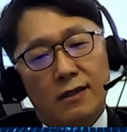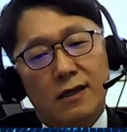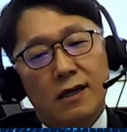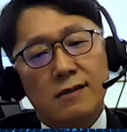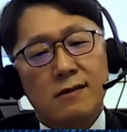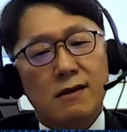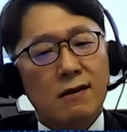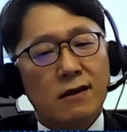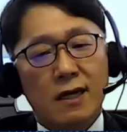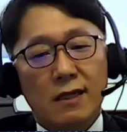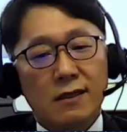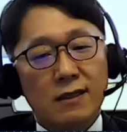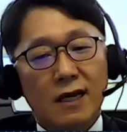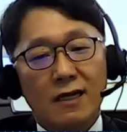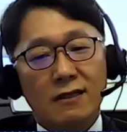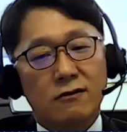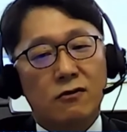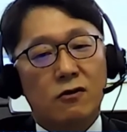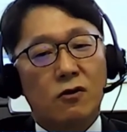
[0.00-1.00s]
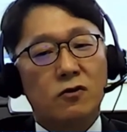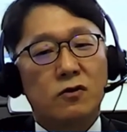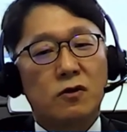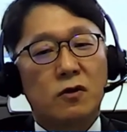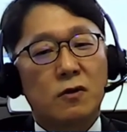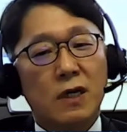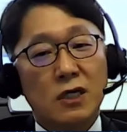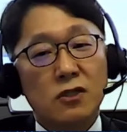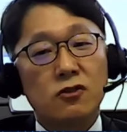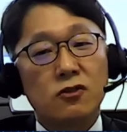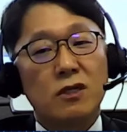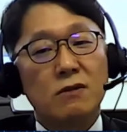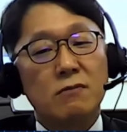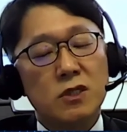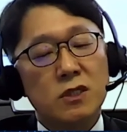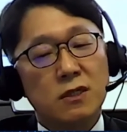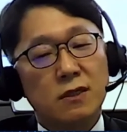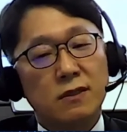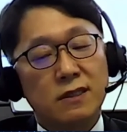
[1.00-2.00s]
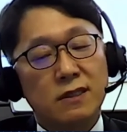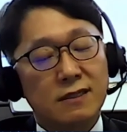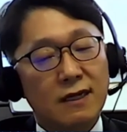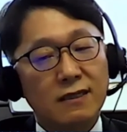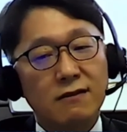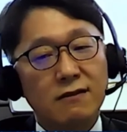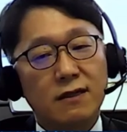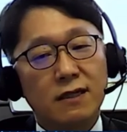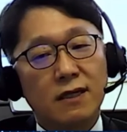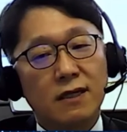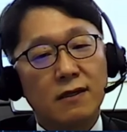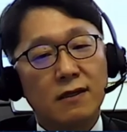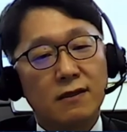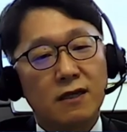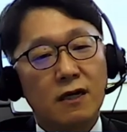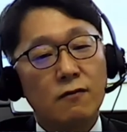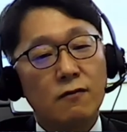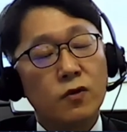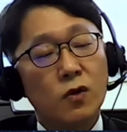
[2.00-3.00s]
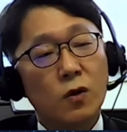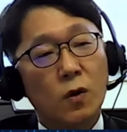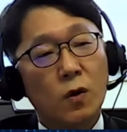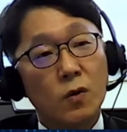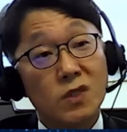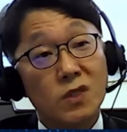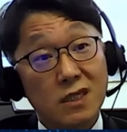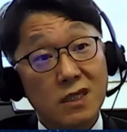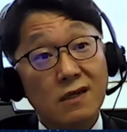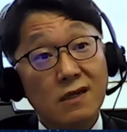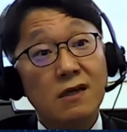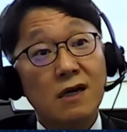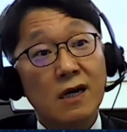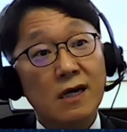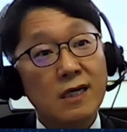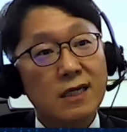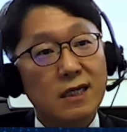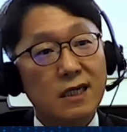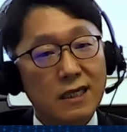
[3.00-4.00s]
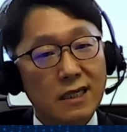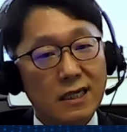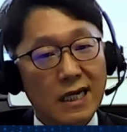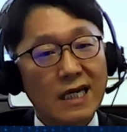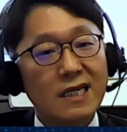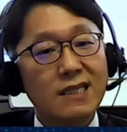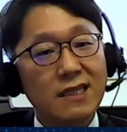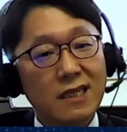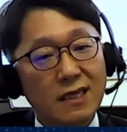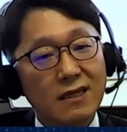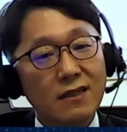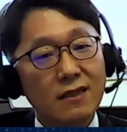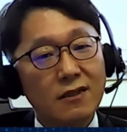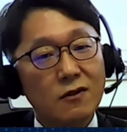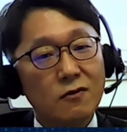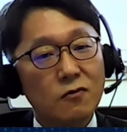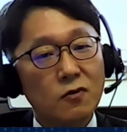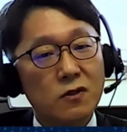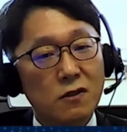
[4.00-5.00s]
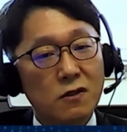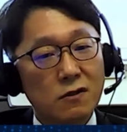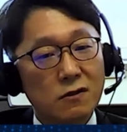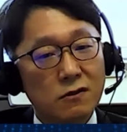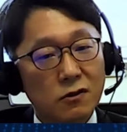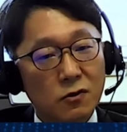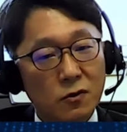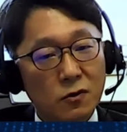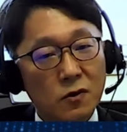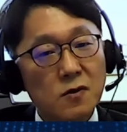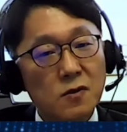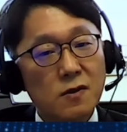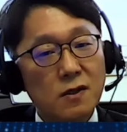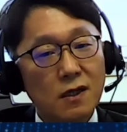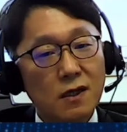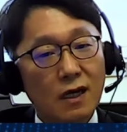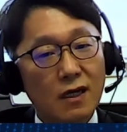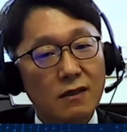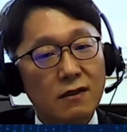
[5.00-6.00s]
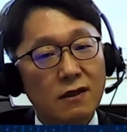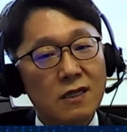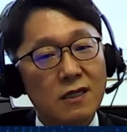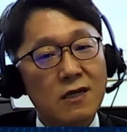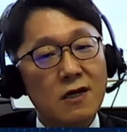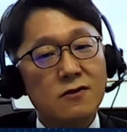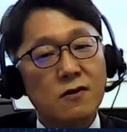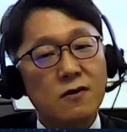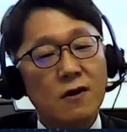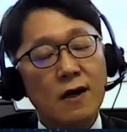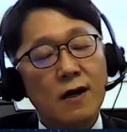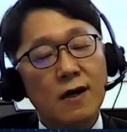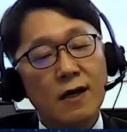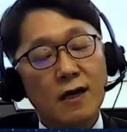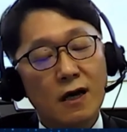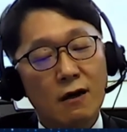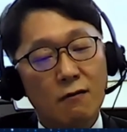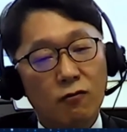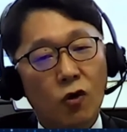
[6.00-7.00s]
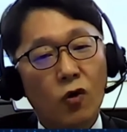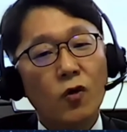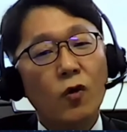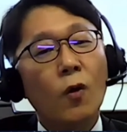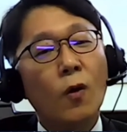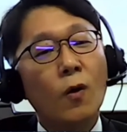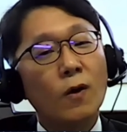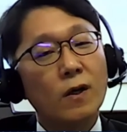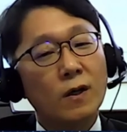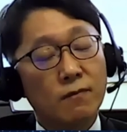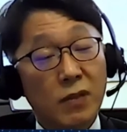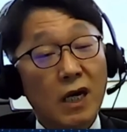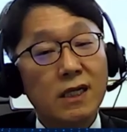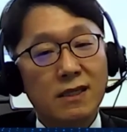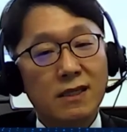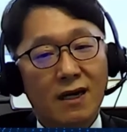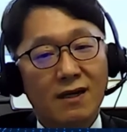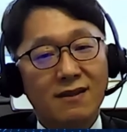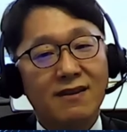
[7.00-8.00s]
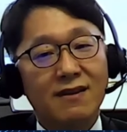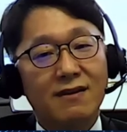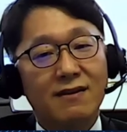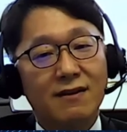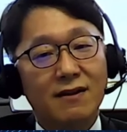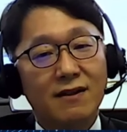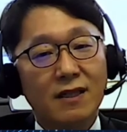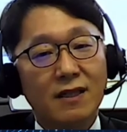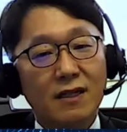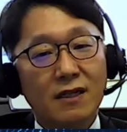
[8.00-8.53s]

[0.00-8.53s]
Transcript: EXI cannot control actual emission directly. Therefore, CII rating was introduced, and it has a more impact, I think.